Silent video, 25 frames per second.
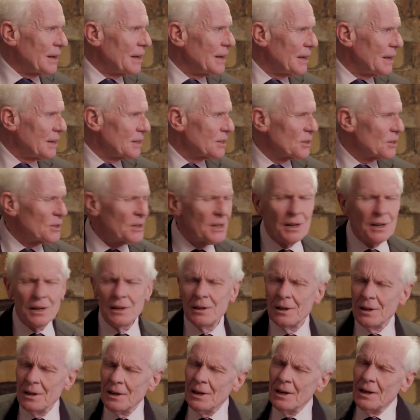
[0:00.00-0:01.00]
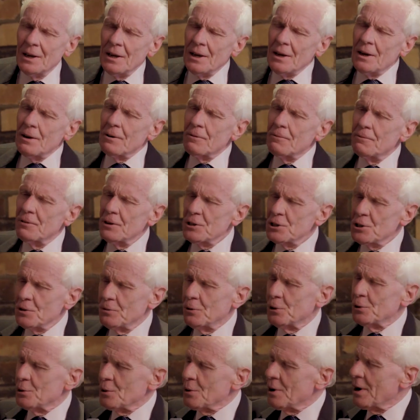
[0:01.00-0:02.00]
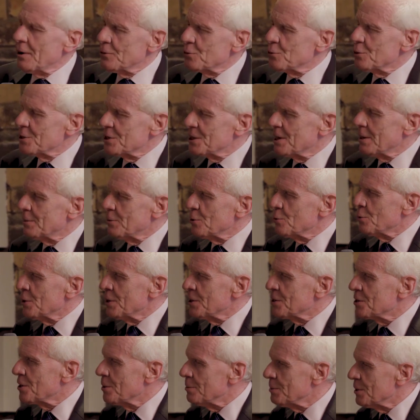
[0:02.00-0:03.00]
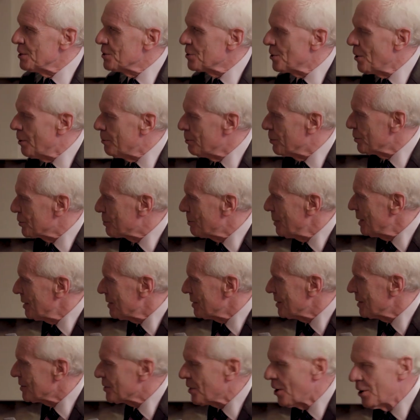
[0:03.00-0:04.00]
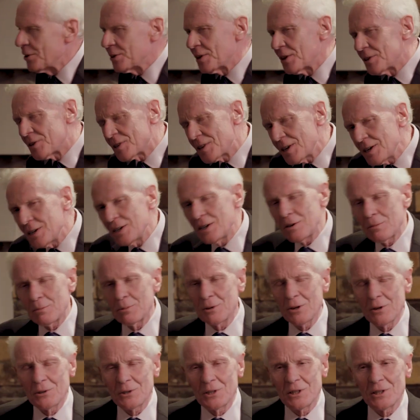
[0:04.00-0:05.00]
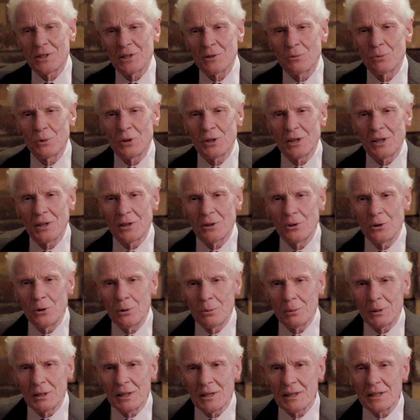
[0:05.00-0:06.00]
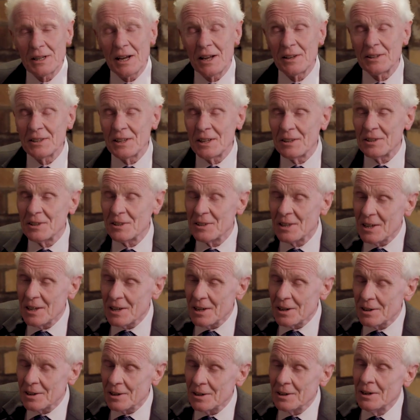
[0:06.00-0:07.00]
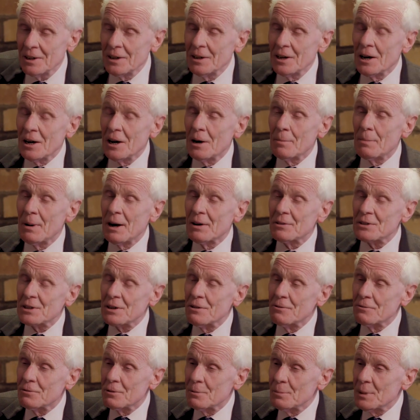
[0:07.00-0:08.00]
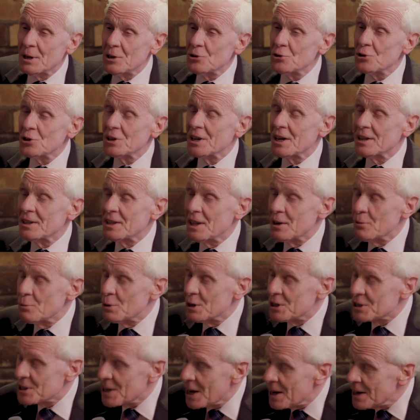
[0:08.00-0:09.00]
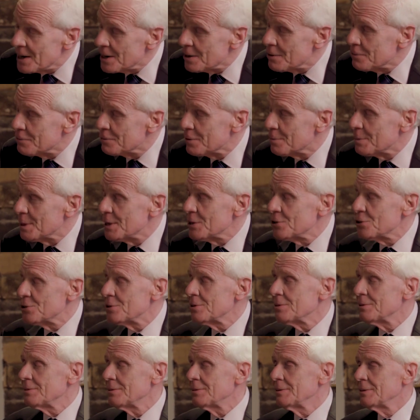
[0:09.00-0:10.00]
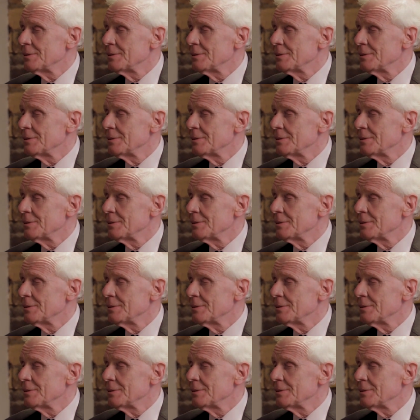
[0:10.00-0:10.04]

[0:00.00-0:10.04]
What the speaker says: is, first of all, you have to establish whether somebody's compos mentis. Are their thinking processes working normally? Can they think about information? Can they retain information?